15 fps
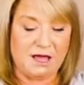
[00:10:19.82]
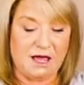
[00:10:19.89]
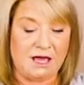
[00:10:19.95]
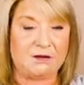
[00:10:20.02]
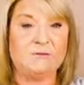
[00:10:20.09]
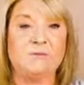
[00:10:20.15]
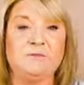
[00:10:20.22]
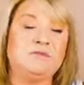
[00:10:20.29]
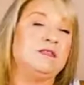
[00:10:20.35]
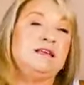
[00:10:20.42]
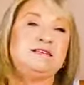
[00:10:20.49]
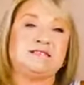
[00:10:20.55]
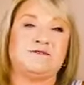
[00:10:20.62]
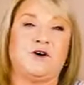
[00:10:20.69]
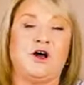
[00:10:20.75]
And
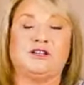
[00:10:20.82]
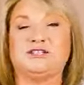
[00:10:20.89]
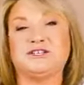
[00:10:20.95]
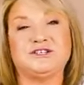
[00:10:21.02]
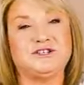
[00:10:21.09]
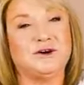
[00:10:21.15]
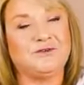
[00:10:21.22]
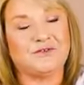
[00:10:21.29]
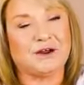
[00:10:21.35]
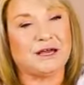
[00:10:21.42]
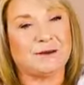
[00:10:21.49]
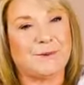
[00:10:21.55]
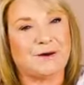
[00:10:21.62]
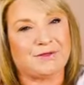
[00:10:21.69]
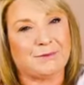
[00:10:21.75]
least of all, don't
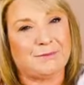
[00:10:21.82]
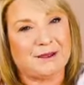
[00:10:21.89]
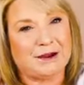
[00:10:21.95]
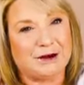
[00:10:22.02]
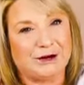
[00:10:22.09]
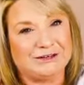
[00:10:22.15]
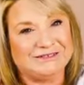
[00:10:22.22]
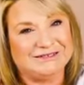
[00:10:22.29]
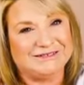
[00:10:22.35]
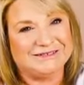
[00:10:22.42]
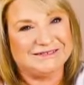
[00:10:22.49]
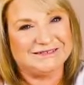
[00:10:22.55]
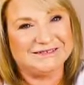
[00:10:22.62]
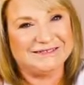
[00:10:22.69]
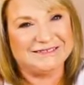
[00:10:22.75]
forget about the beer.
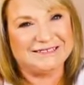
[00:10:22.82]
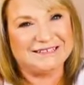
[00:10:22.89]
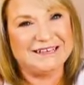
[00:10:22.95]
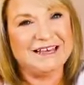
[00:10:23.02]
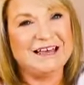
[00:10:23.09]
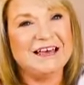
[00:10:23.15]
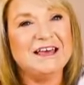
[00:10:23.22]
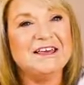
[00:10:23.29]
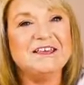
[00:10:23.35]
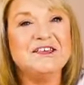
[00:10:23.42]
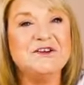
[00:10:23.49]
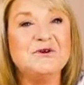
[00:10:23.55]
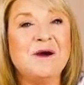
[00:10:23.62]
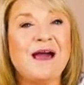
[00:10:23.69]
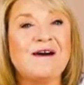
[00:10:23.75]

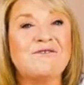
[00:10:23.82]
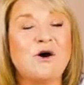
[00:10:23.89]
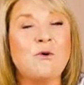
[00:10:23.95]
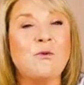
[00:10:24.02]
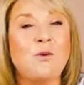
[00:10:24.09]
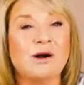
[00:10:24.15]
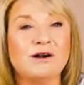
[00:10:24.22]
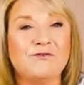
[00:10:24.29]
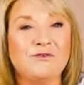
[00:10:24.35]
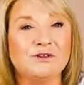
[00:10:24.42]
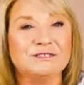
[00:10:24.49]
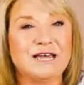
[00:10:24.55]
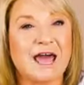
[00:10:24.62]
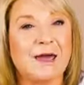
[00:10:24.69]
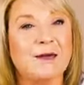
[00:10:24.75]
You have a wonderful
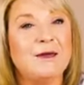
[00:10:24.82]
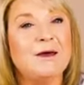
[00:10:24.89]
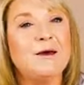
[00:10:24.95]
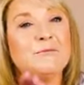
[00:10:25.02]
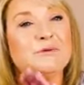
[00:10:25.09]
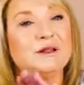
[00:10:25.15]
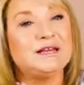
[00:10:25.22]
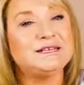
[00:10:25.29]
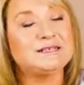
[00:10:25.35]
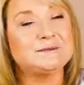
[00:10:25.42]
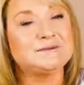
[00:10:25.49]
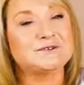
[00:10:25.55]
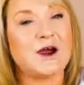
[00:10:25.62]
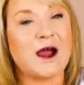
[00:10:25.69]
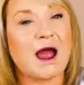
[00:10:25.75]
day. Please
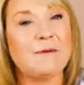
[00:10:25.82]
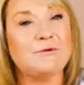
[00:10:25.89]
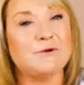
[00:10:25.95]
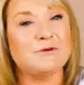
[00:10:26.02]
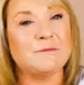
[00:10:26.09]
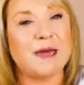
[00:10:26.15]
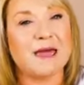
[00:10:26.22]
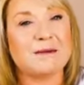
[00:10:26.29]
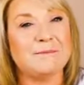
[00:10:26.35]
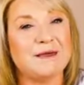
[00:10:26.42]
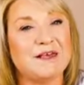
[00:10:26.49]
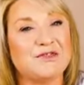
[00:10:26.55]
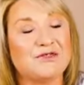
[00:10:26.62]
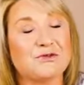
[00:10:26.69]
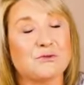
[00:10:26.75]
subscribe. It would make
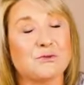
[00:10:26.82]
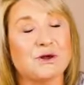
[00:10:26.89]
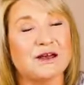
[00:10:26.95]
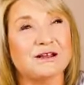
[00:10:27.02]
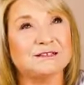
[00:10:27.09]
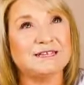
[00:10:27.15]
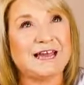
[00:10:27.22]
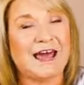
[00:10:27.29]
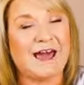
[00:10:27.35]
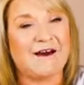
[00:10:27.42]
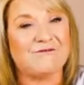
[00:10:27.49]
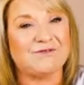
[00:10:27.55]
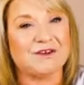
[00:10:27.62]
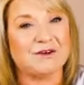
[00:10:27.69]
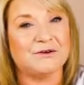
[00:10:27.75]
me thrilled to
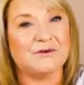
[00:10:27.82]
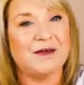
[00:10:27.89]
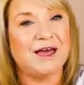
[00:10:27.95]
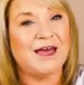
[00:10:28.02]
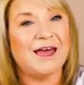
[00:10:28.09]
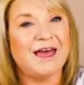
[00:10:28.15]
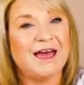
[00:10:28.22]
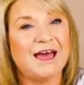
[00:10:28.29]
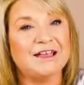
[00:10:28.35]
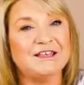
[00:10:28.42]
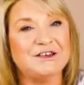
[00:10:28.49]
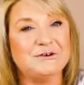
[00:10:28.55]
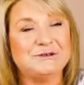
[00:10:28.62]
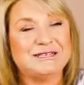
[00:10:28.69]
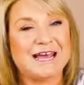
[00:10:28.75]
have you. And
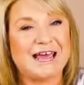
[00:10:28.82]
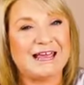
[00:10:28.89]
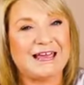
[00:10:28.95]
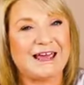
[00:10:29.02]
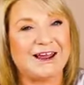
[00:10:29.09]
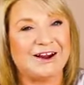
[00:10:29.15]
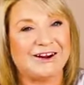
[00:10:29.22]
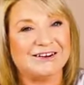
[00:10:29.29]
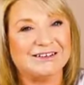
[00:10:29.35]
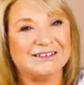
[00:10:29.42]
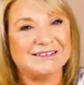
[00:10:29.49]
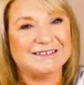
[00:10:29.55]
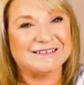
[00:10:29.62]
you take care.